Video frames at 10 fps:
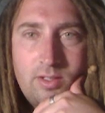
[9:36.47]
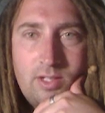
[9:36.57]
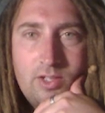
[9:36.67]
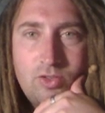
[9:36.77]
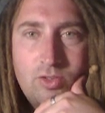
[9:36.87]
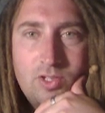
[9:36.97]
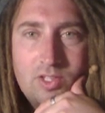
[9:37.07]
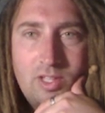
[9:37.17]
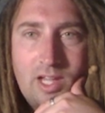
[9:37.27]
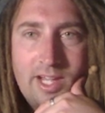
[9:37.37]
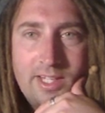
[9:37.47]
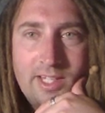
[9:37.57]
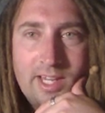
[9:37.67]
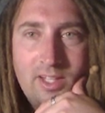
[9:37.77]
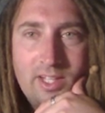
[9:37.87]
He drew this line
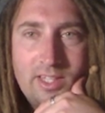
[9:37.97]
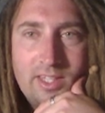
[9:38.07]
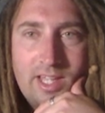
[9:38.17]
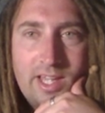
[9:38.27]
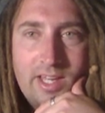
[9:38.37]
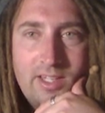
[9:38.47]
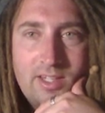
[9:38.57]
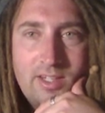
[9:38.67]
kind of like that.